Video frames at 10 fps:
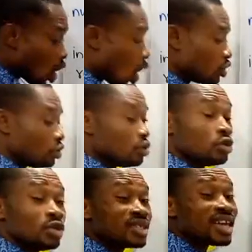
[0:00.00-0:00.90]
or you
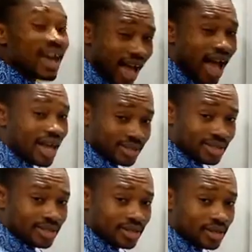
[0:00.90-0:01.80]
use
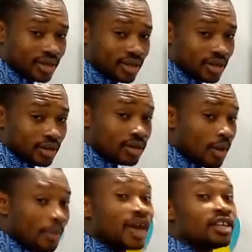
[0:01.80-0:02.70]
has,
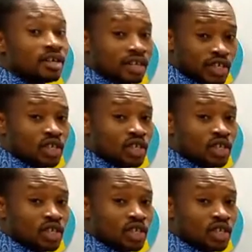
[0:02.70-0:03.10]
depending on the